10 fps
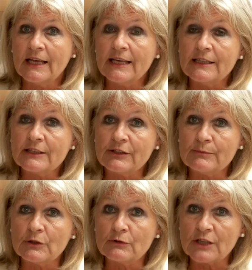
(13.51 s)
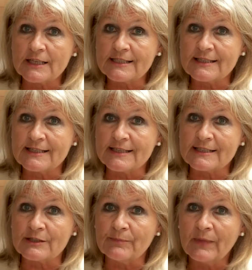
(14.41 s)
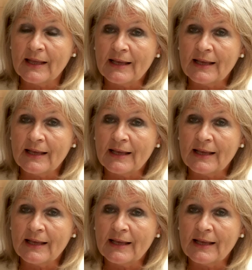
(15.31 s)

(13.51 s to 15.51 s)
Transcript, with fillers: in the criminal justice system.